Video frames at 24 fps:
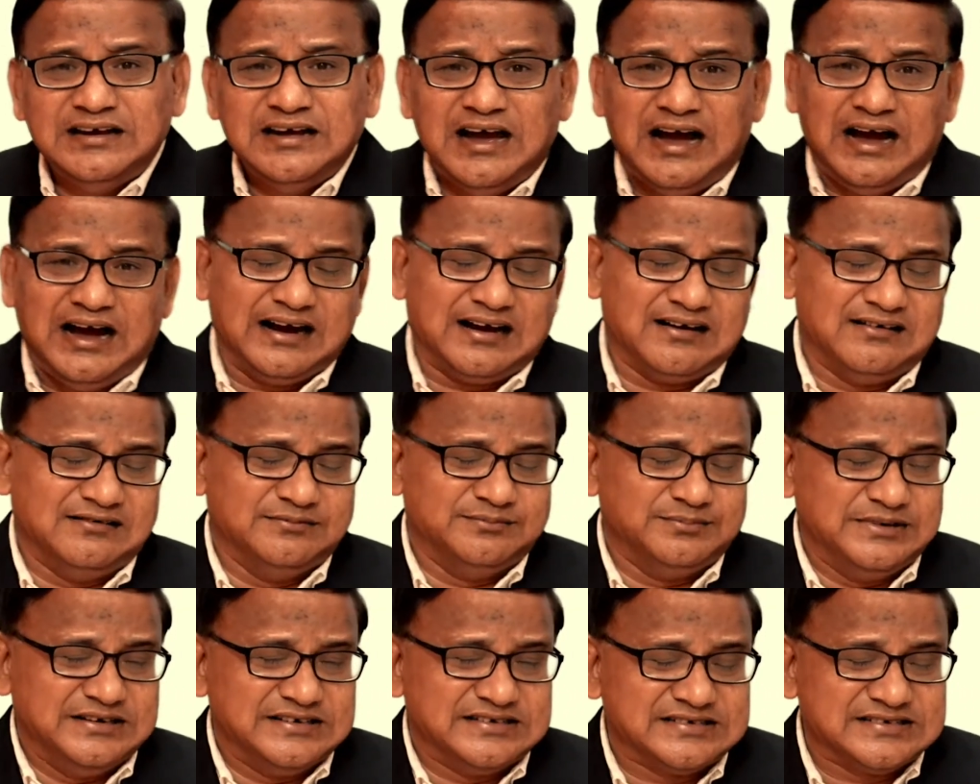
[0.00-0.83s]
I
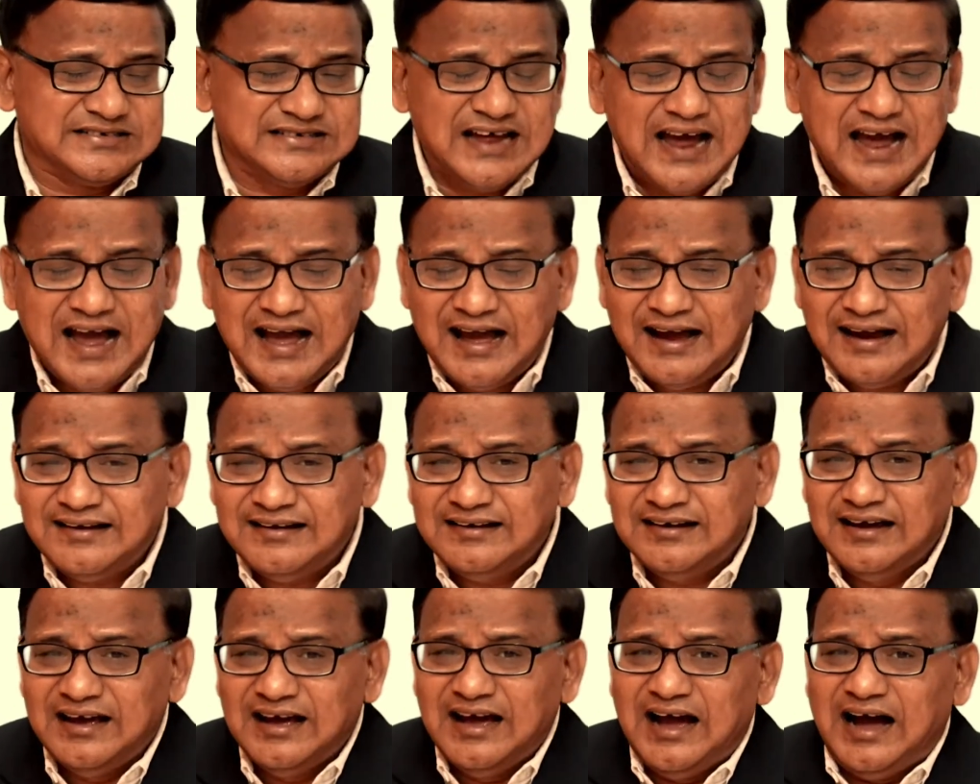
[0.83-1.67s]
can't be sad.
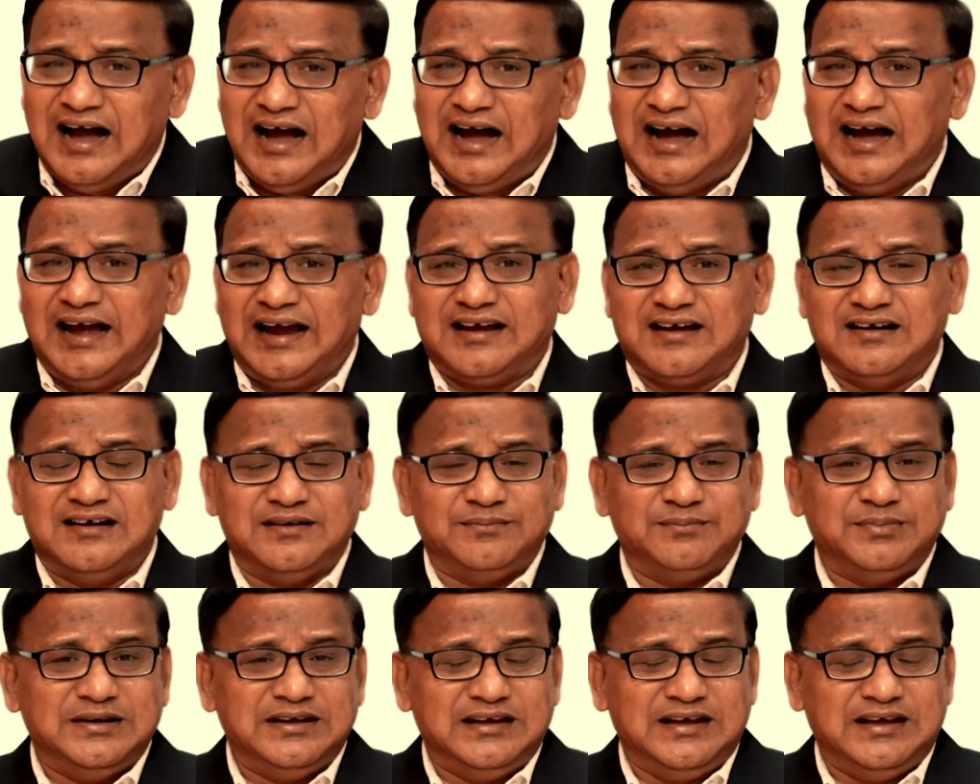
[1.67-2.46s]
I can't be